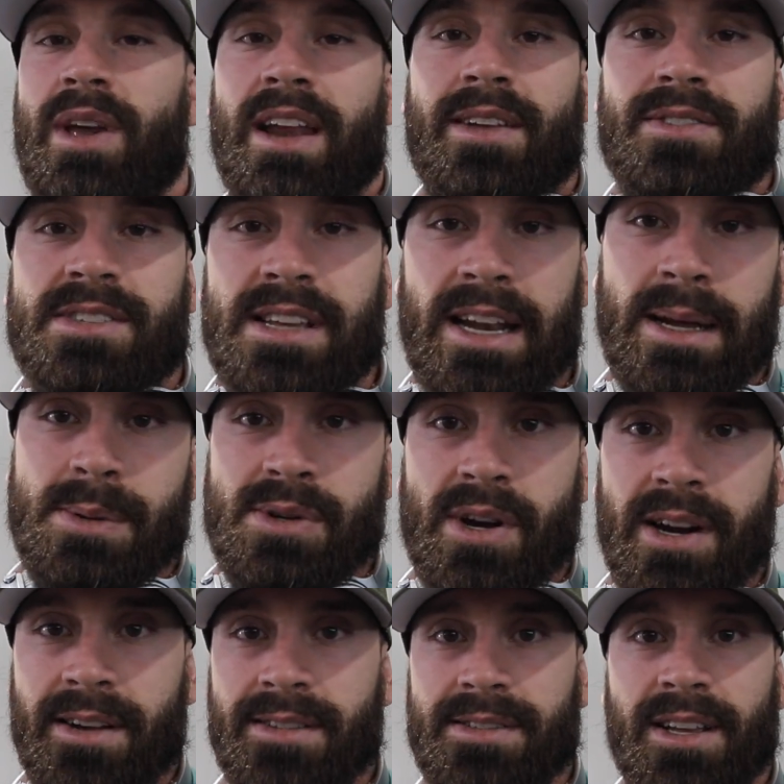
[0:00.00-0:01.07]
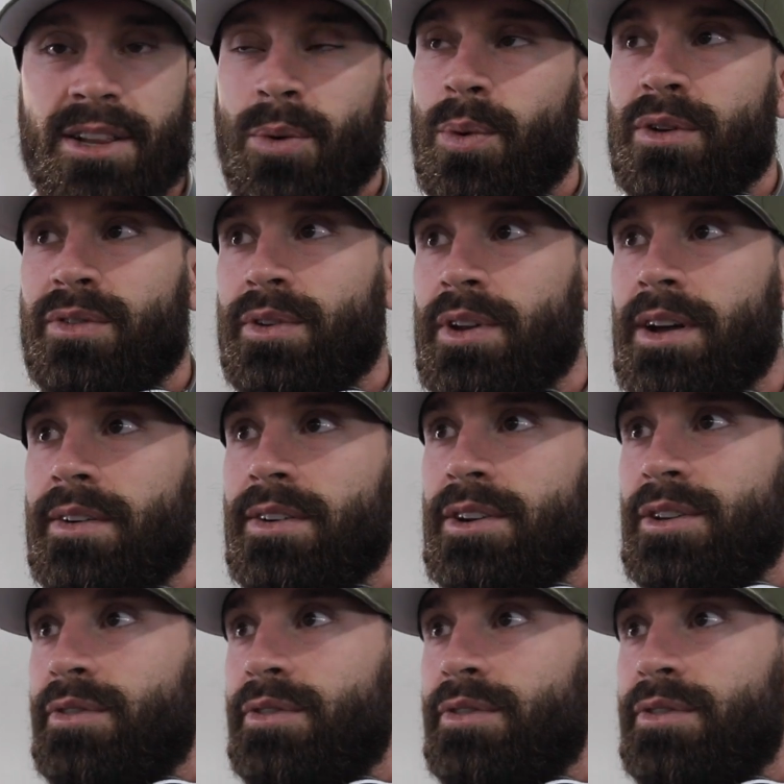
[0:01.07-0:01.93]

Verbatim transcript: You can't even stand up straight. It's like the worst feeling ever.